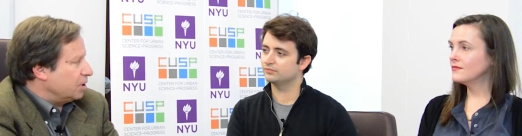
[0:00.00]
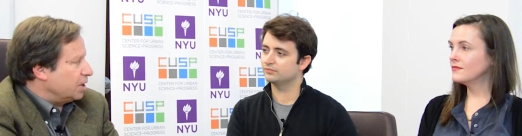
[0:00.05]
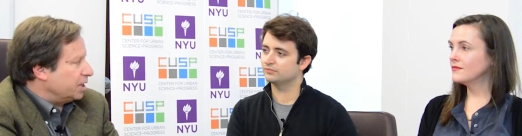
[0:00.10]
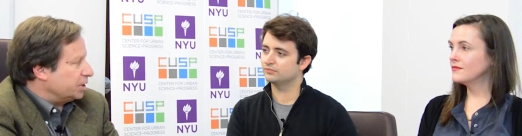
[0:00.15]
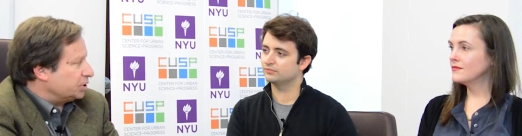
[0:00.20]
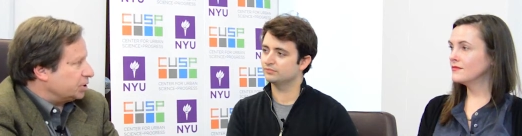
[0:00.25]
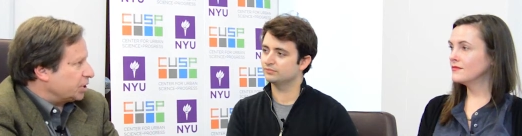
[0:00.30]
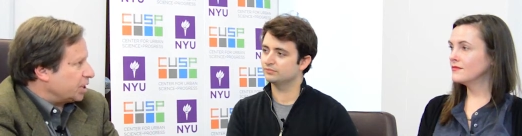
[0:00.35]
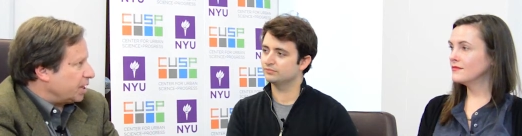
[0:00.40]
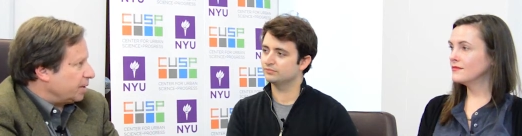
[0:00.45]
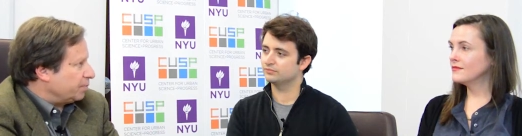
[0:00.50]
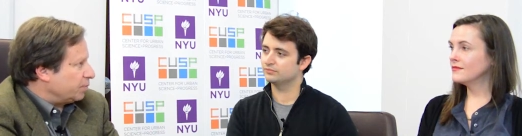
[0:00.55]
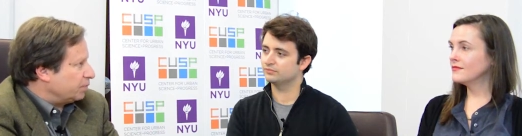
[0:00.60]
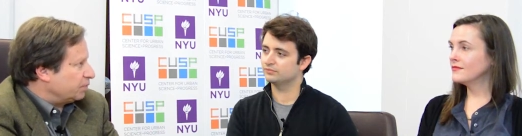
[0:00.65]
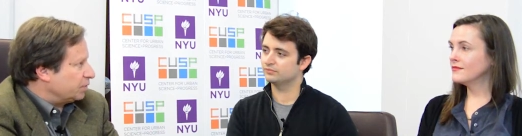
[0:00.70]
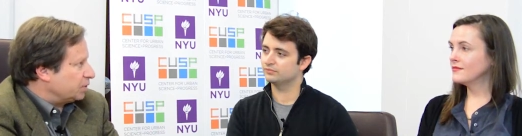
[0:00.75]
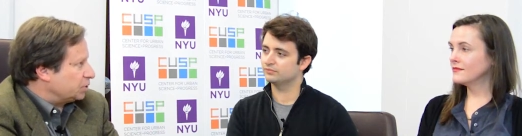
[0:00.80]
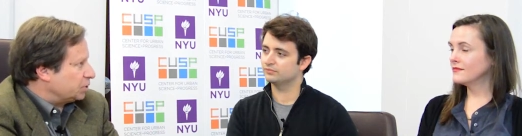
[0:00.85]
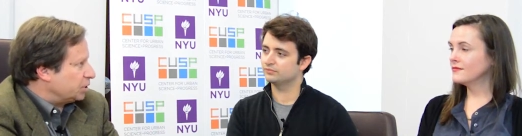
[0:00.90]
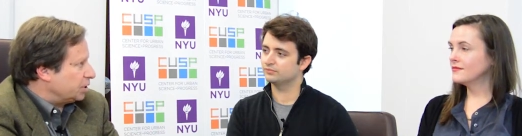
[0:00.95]
Speaker 1: landscape
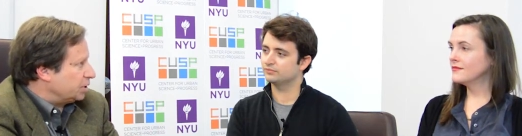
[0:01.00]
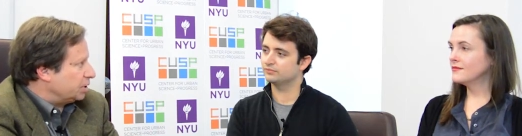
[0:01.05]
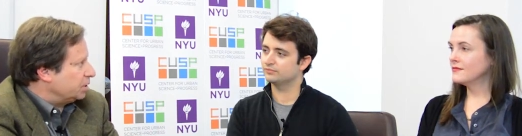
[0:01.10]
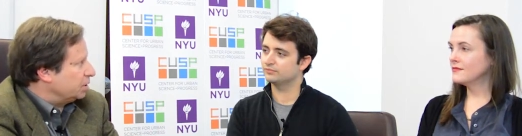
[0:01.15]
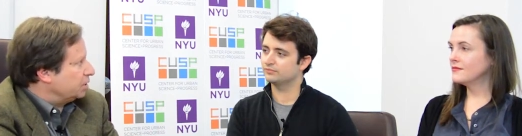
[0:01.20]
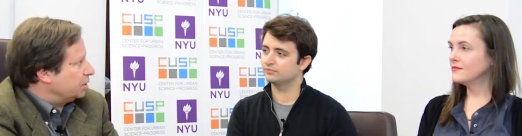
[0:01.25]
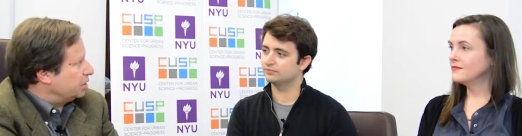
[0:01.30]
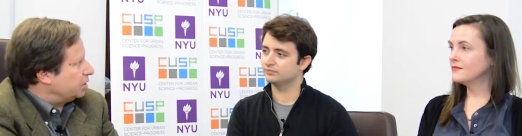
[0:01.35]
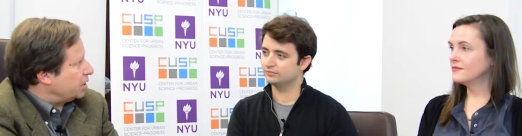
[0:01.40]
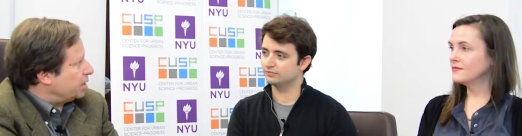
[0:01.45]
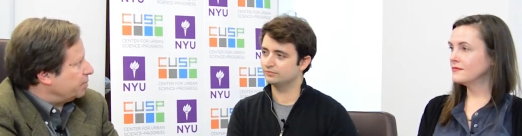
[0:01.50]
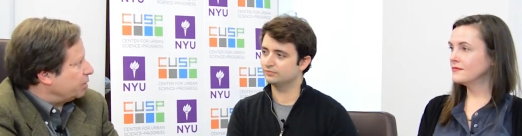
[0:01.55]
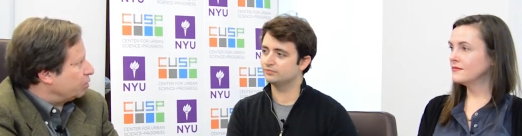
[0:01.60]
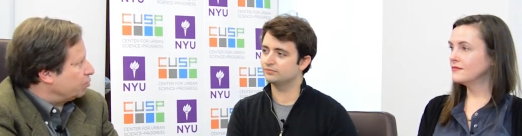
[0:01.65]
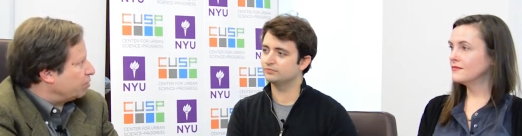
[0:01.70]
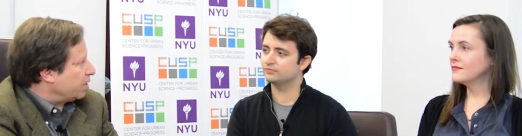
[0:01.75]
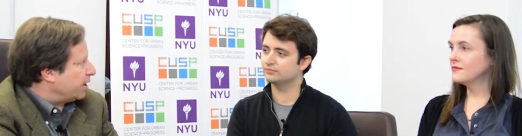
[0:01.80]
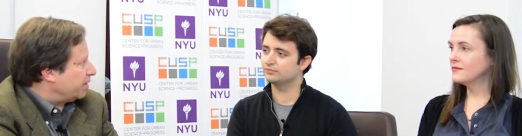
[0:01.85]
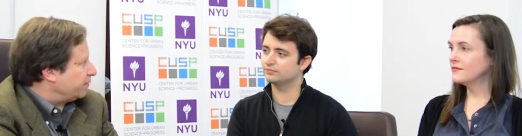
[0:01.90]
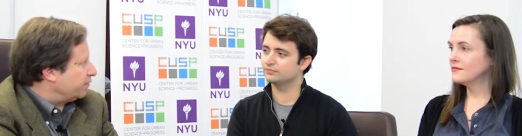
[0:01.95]
of the city,
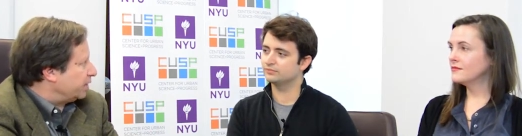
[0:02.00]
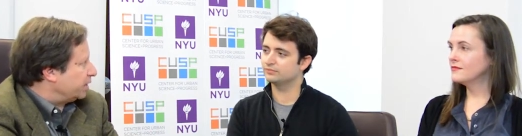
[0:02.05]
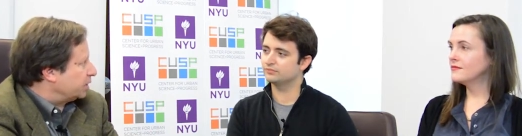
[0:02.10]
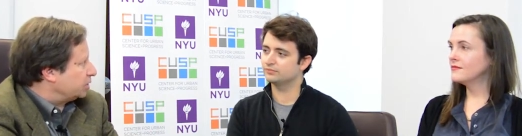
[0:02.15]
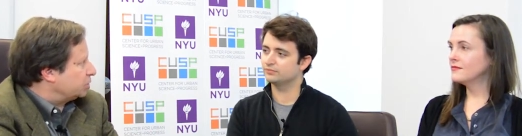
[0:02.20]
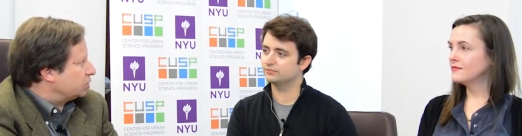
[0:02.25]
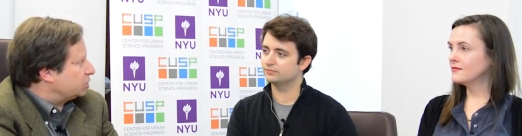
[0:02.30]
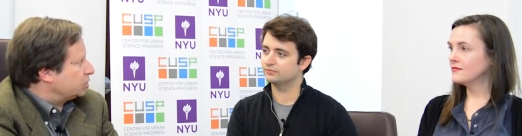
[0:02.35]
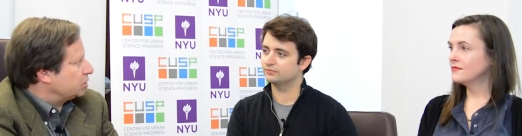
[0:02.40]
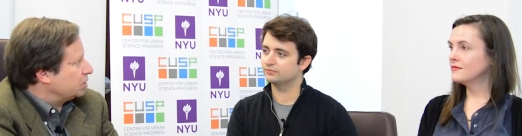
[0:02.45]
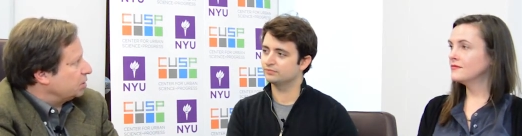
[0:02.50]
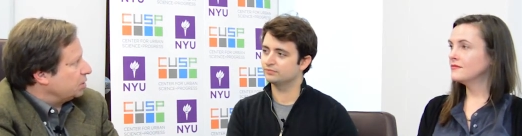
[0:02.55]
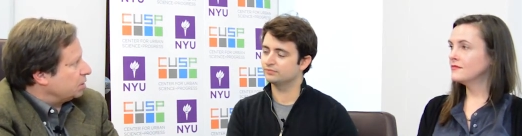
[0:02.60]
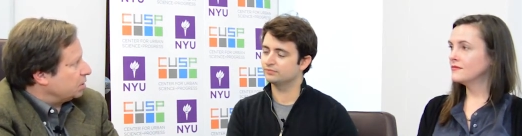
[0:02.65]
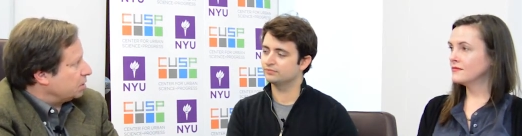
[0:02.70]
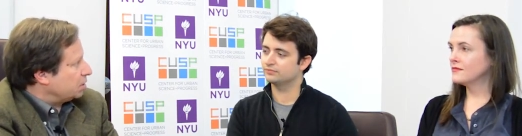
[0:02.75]
demographics,